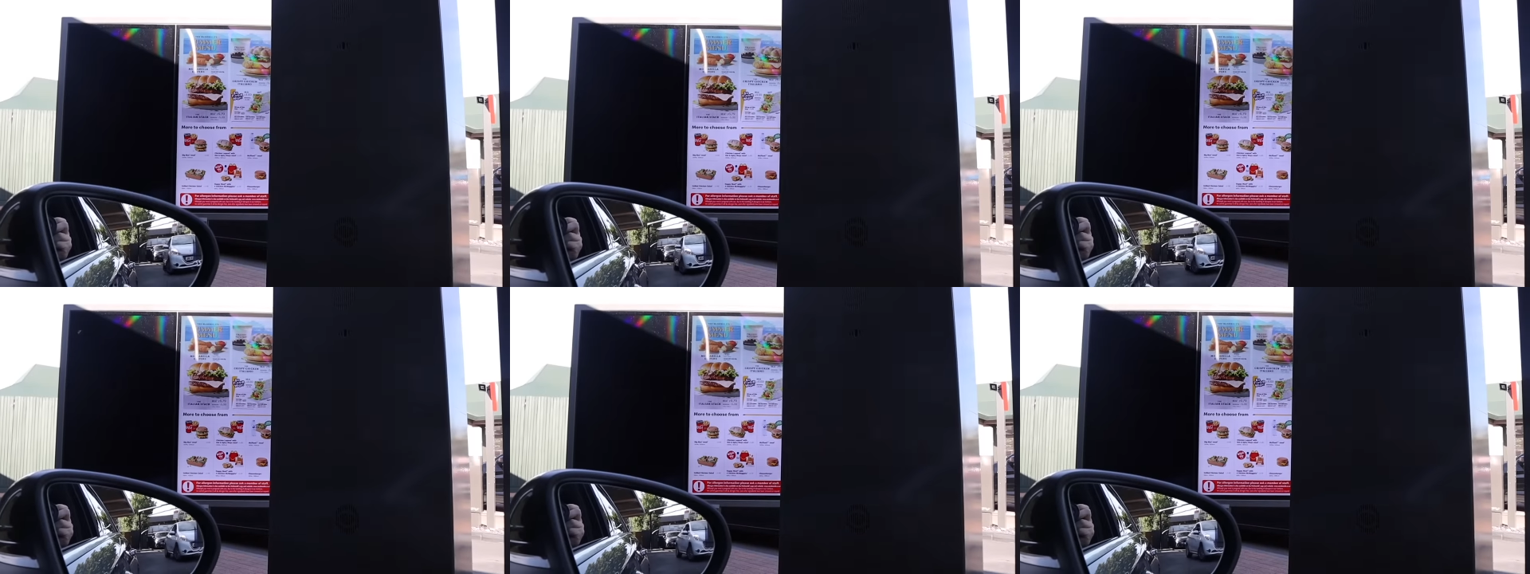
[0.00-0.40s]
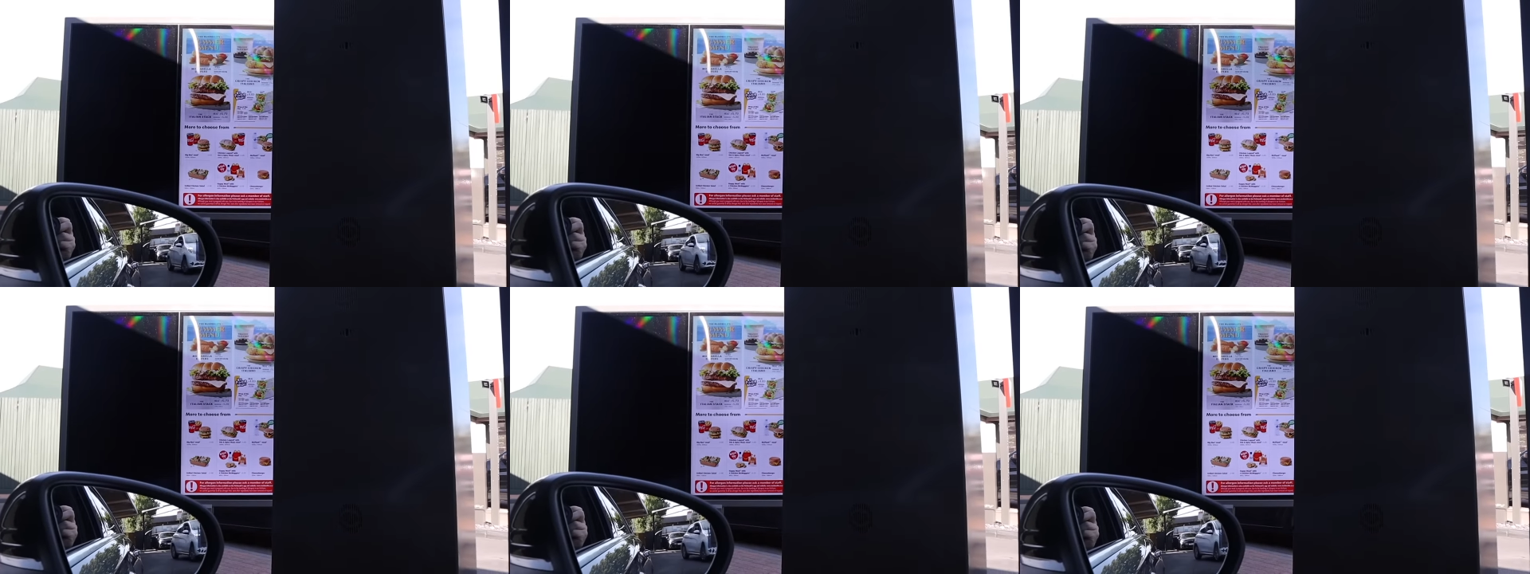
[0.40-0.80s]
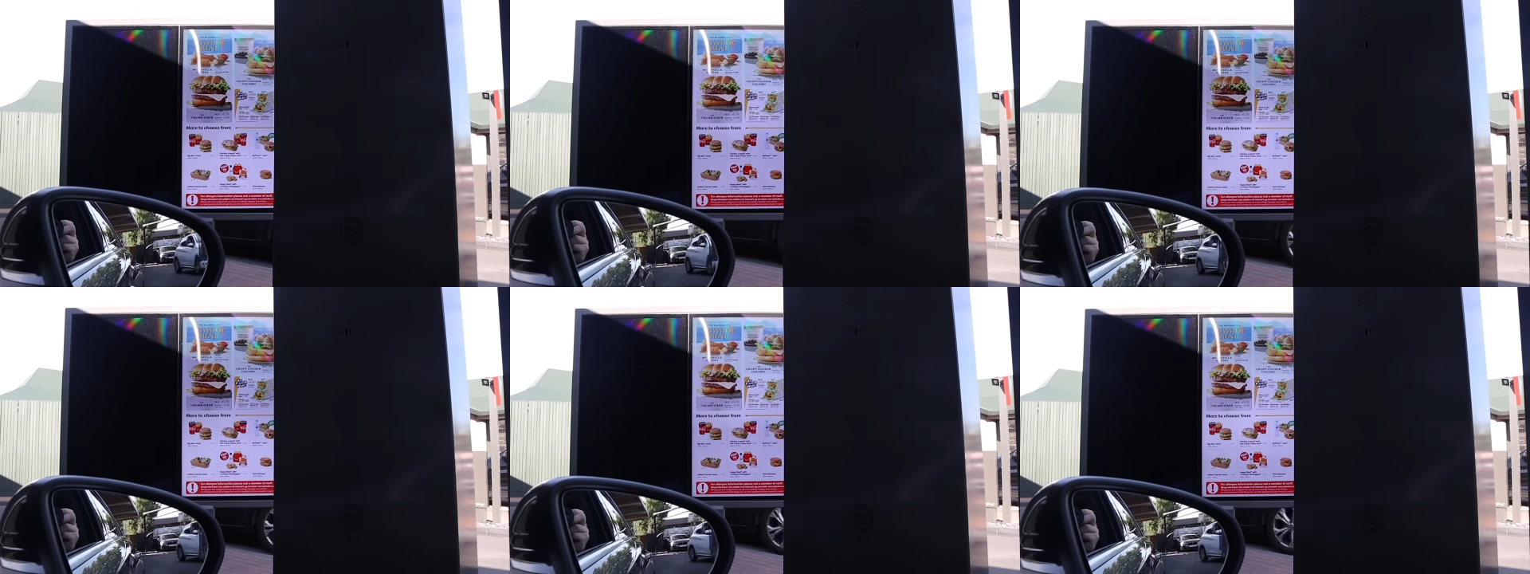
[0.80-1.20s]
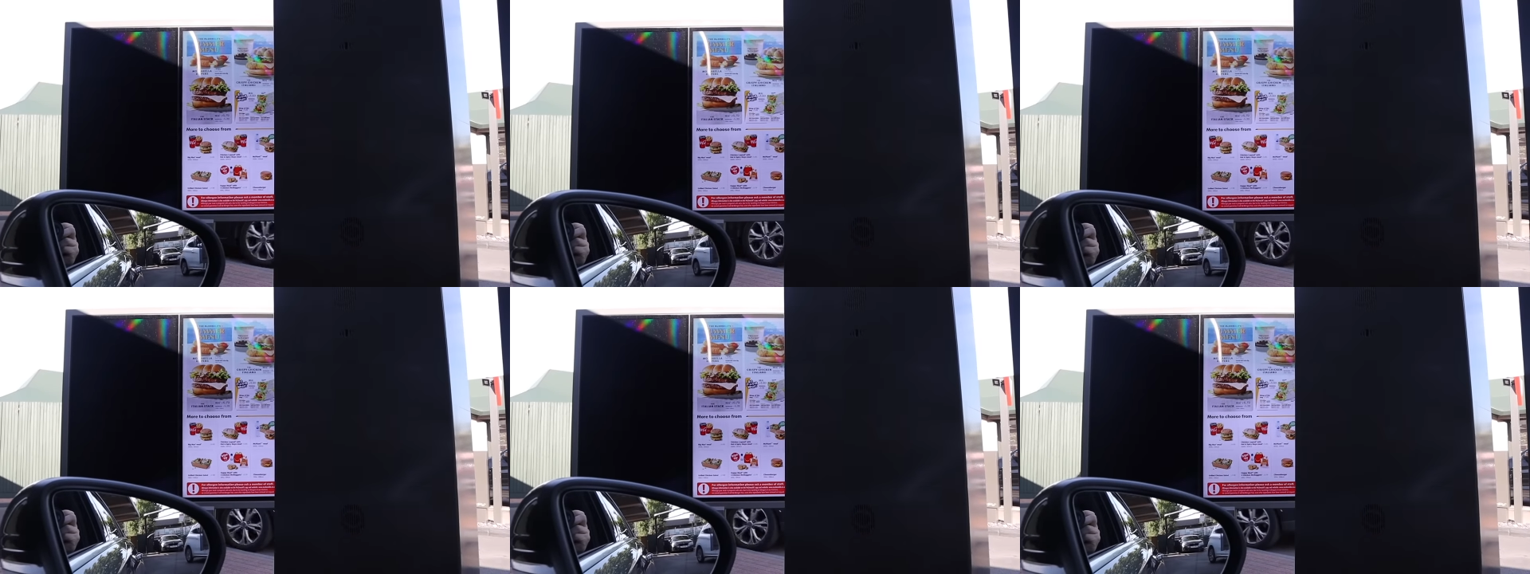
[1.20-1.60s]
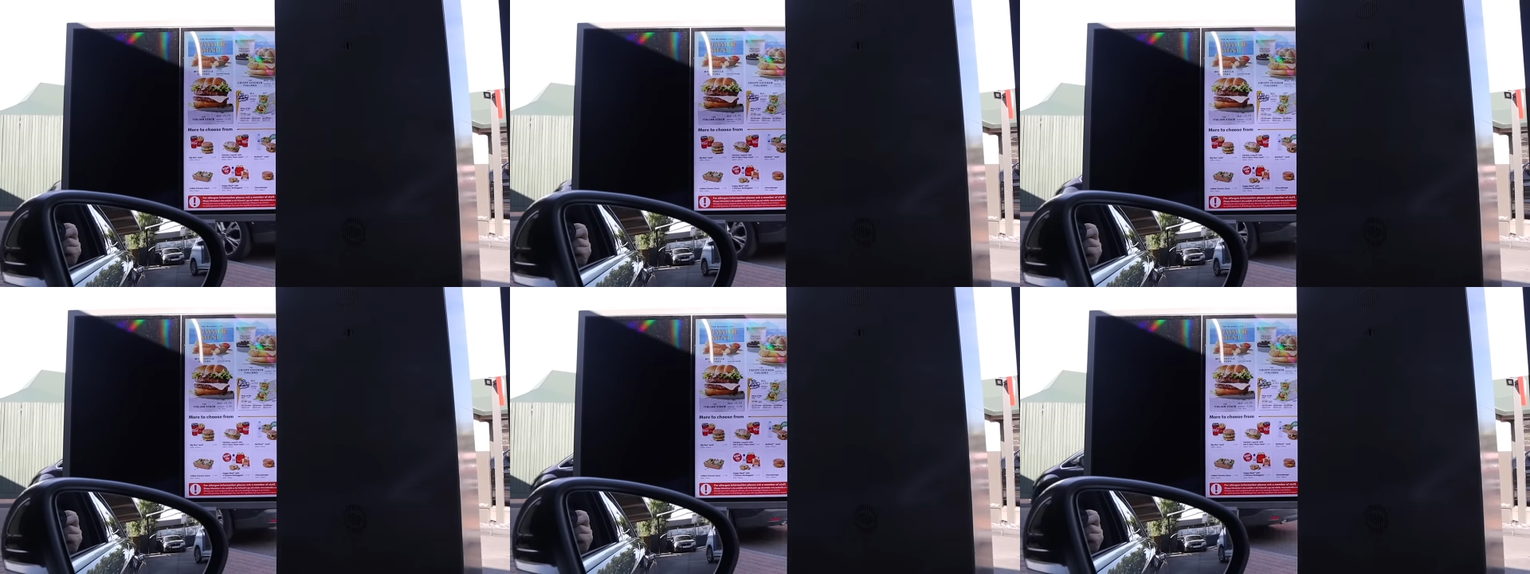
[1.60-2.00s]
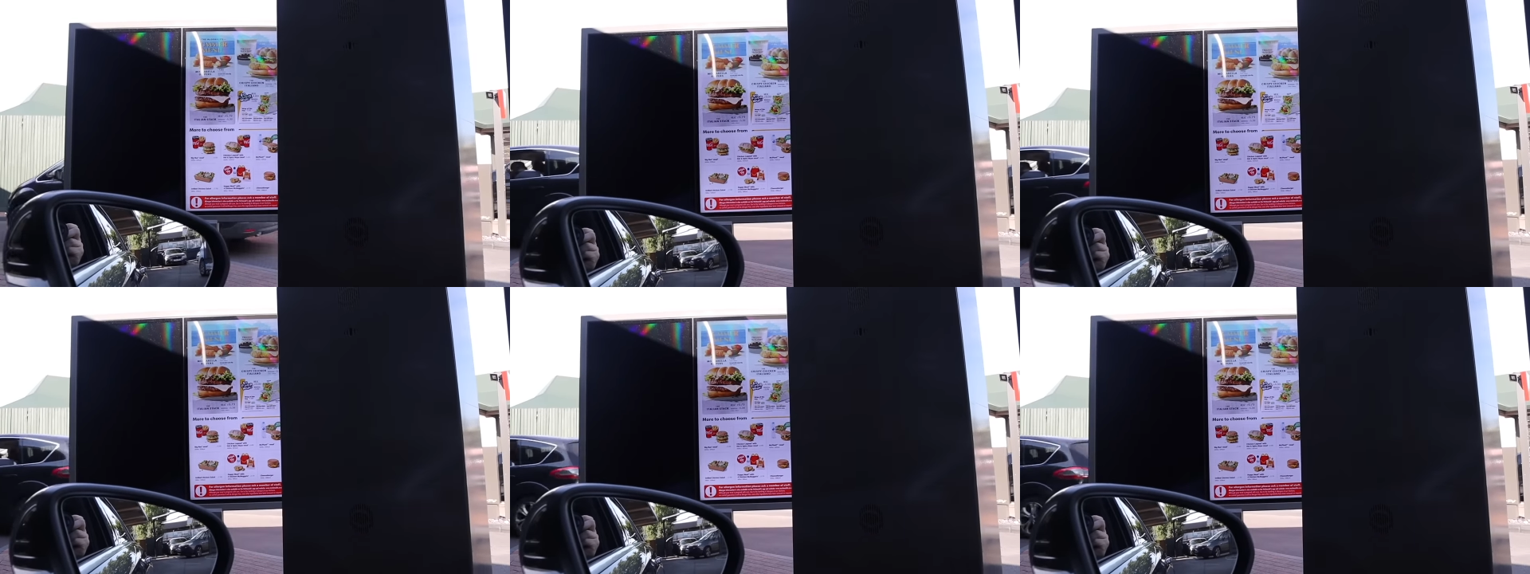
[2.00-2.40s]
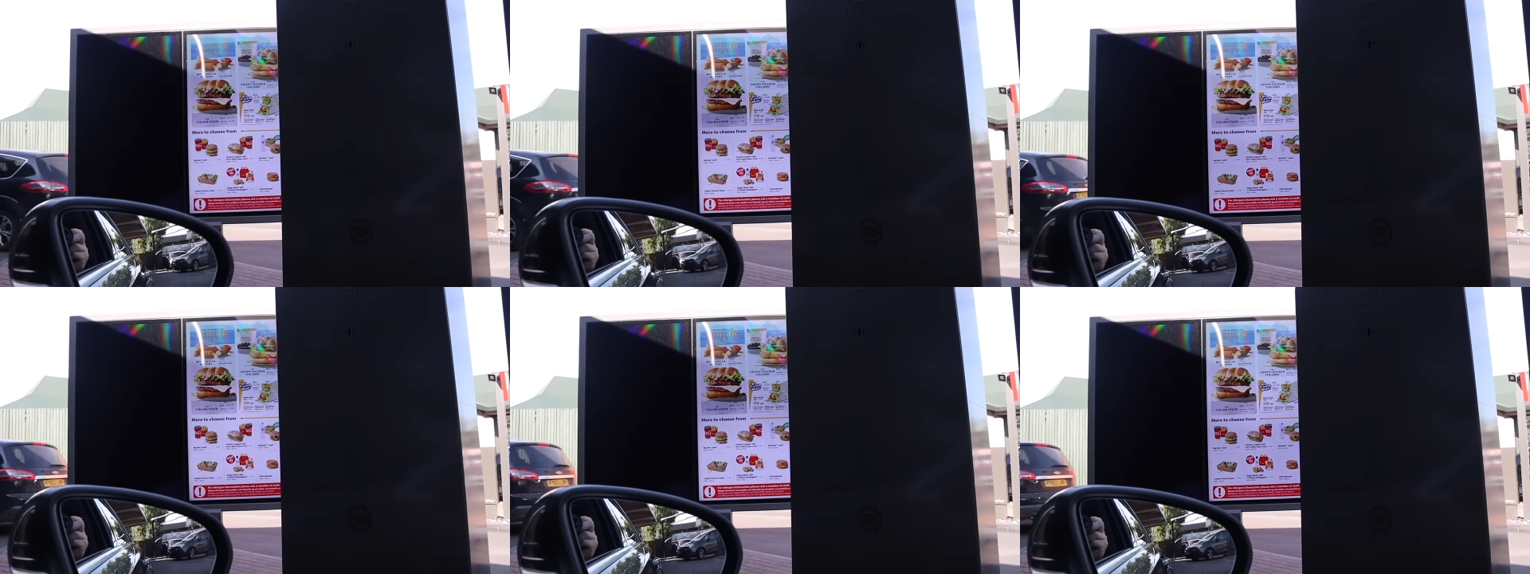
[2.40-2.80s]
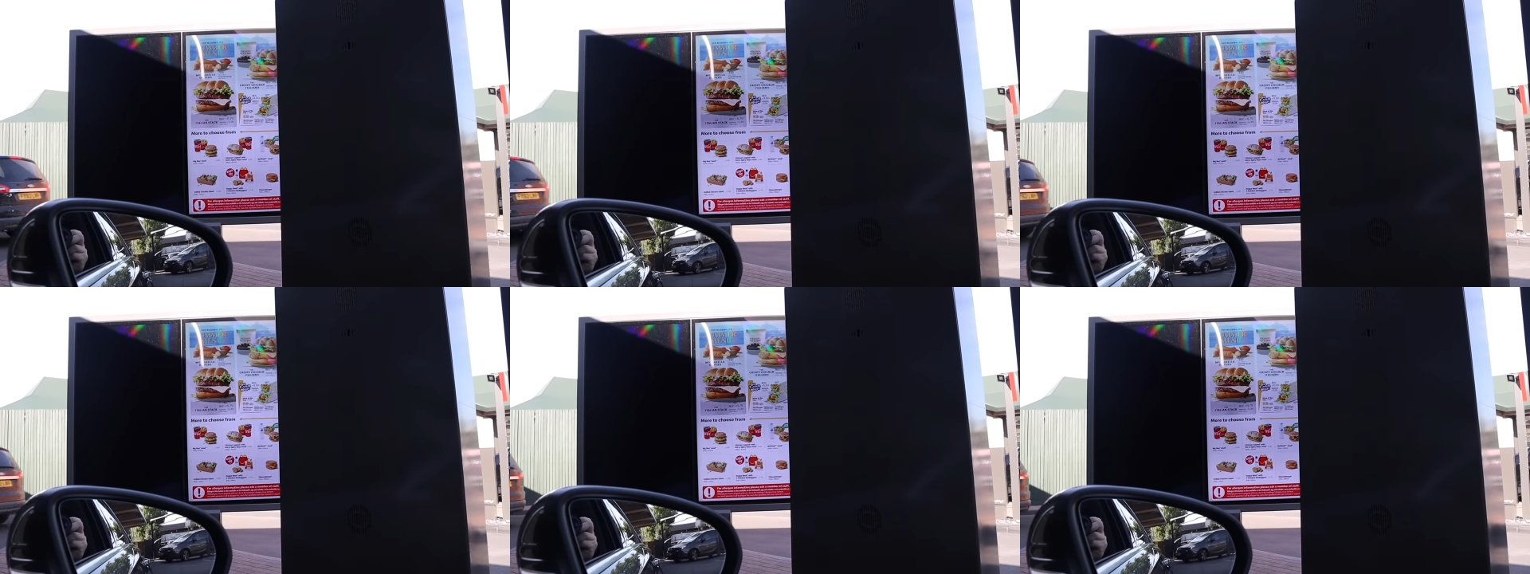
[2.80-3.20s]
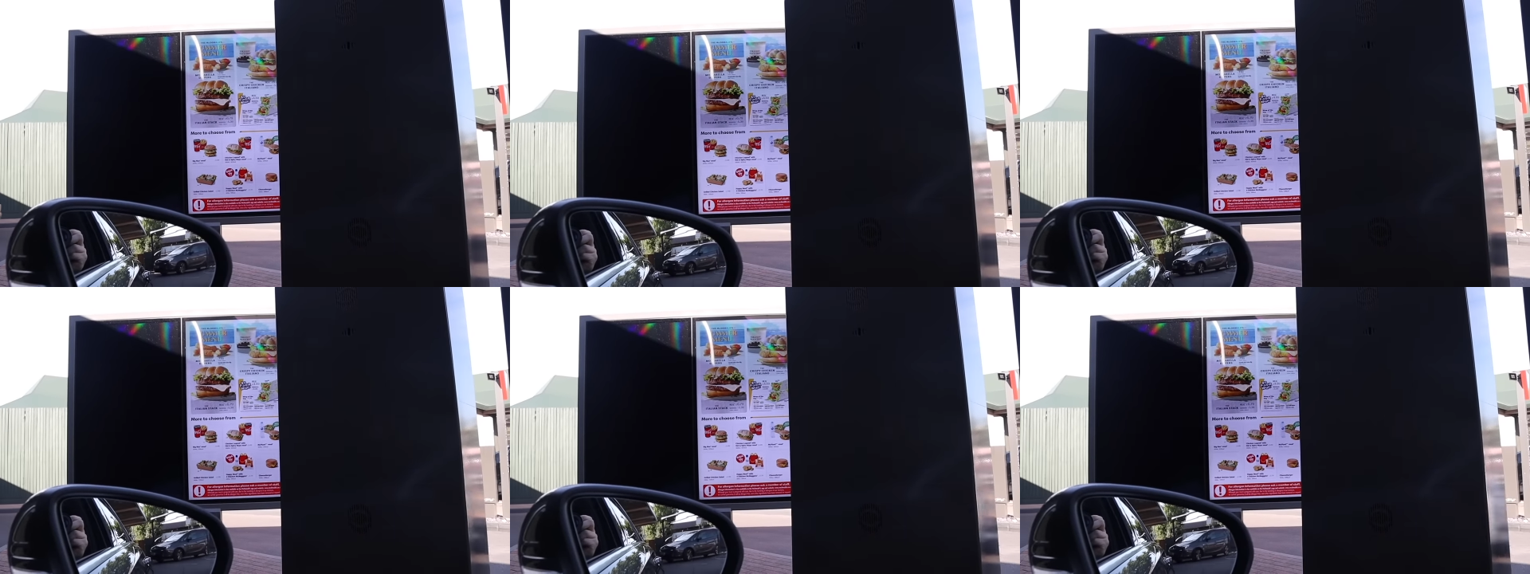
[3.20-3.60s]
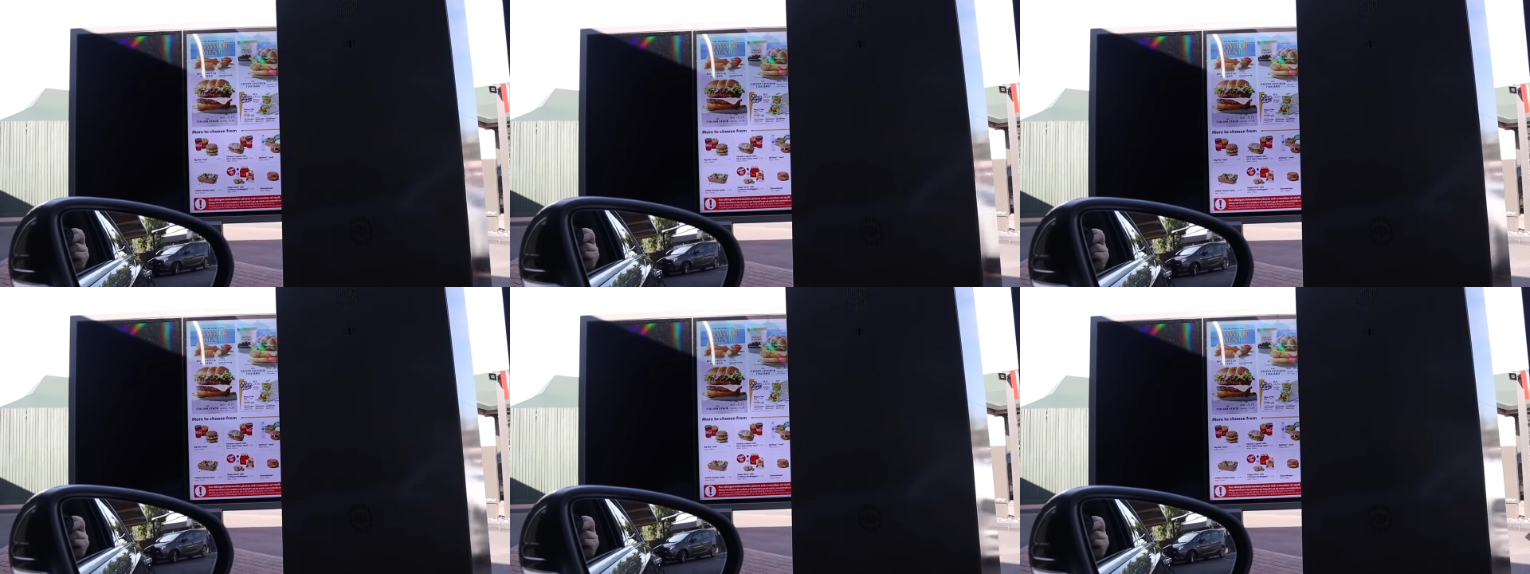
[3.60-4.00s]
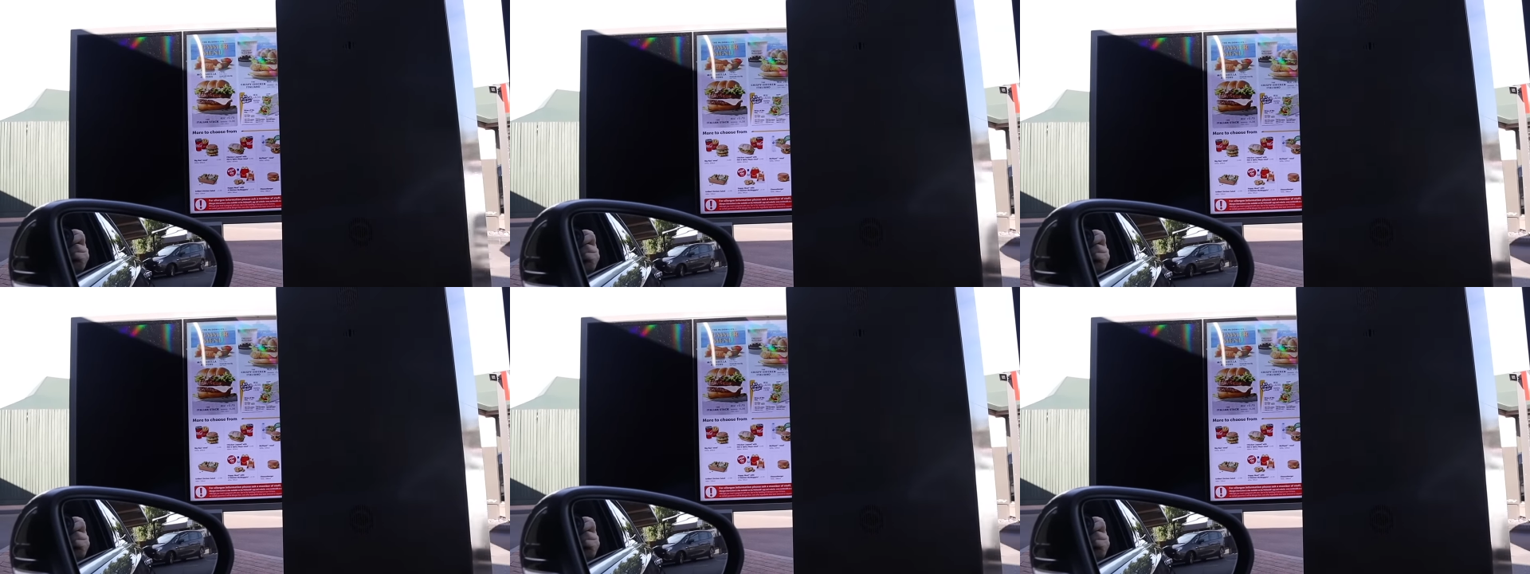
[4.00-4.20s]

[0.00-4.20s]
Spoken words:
[unreadable: no face in view]